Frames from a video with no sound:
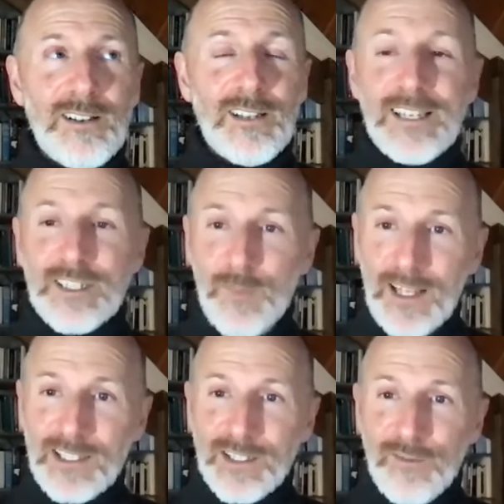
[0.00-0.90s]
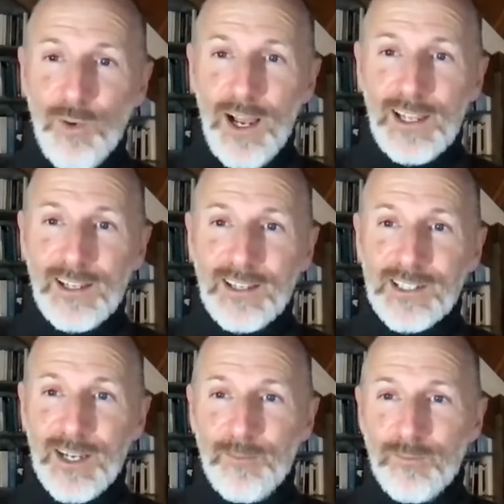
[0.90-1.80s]
expansive way, in
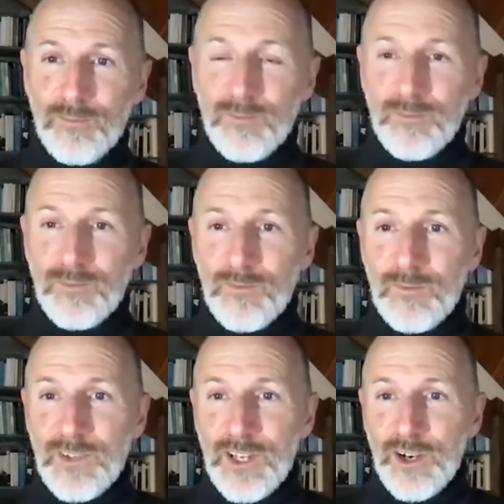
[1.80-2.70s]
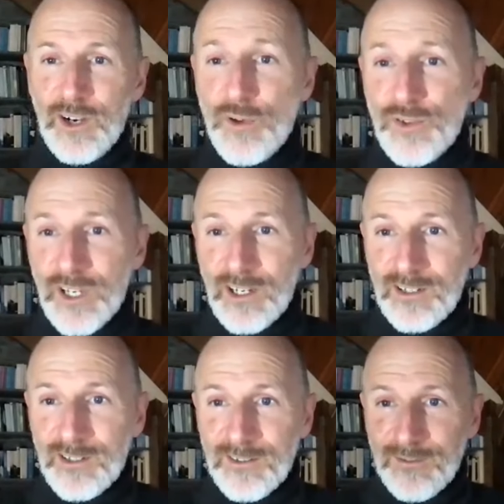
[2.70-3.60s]
some therapeutic,
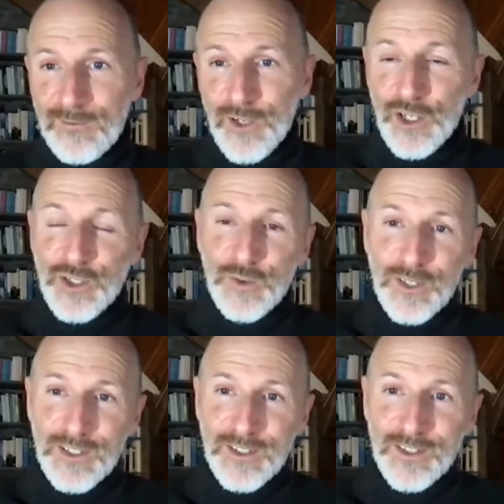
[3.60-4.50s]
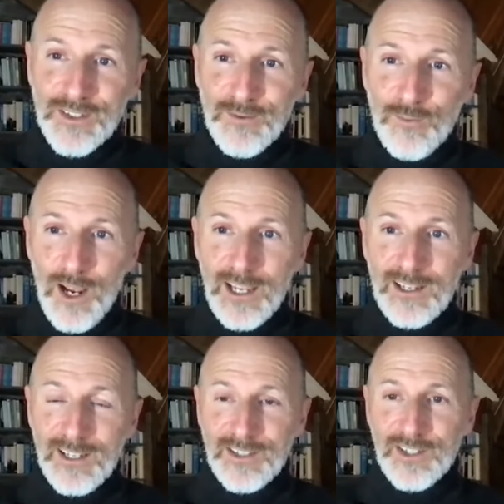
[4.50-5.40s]
virtuous
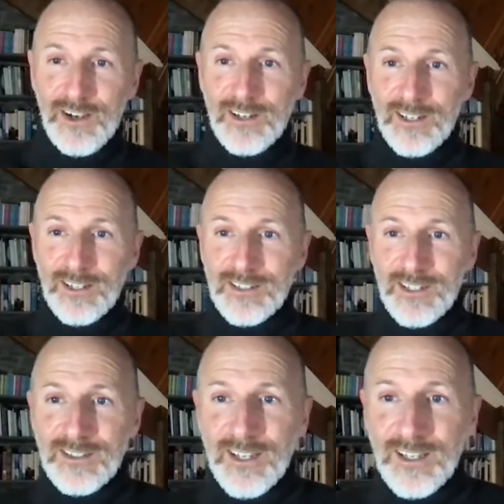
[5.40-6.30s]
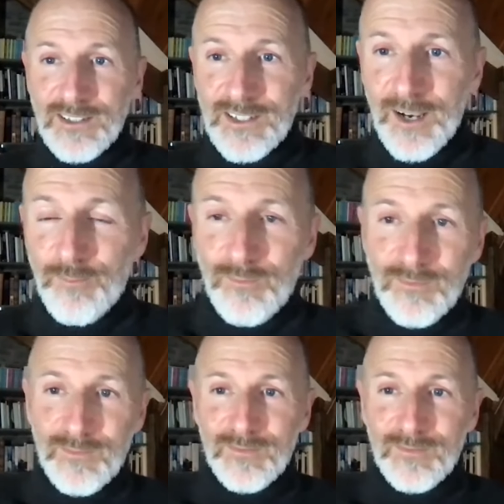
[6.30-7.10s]
way inside us, in, in some,